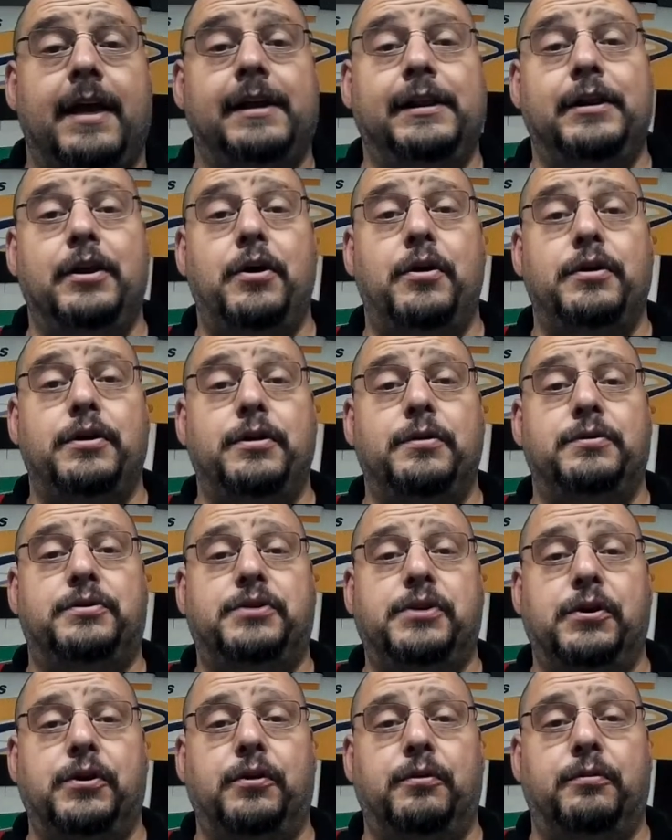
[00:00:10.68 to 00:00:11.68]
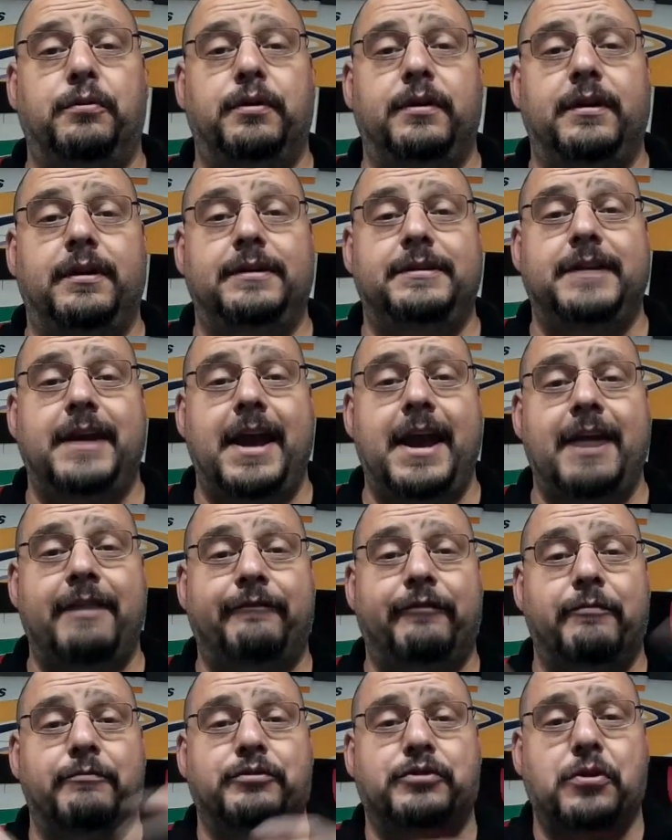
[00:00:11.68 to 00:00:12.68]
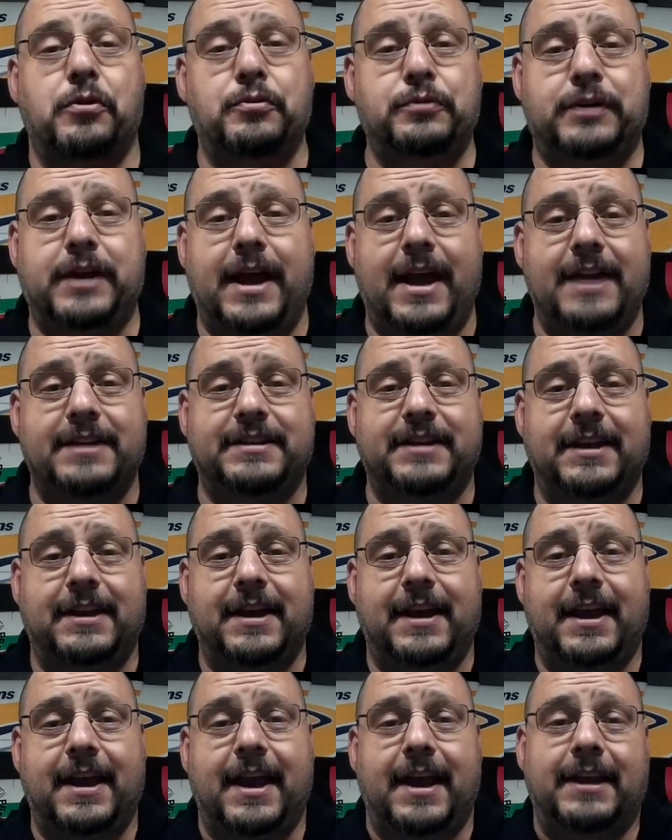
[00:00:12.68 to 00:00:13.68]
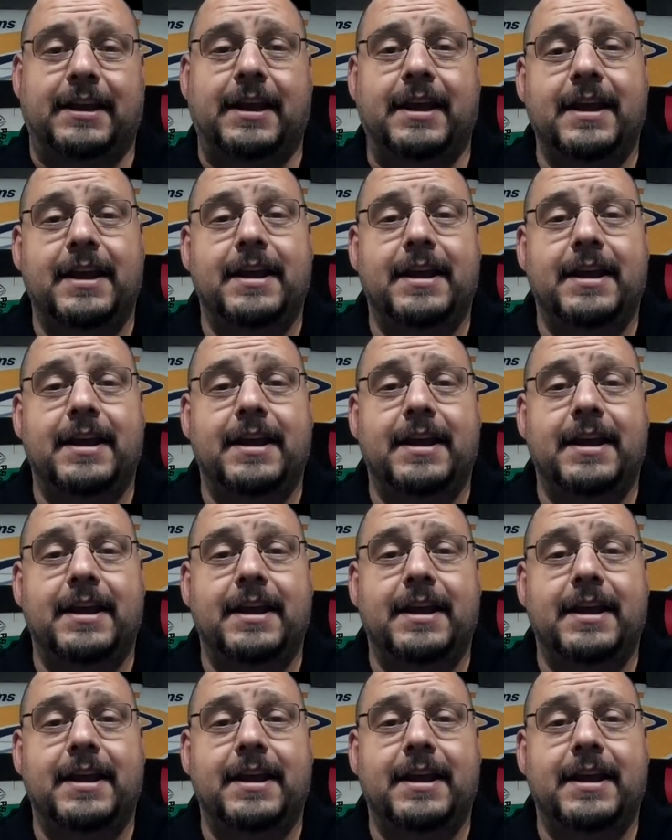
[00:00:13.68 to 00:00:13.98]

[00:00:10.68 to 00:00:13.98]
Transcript: Hello YouTube, Dan from DroneTastic again,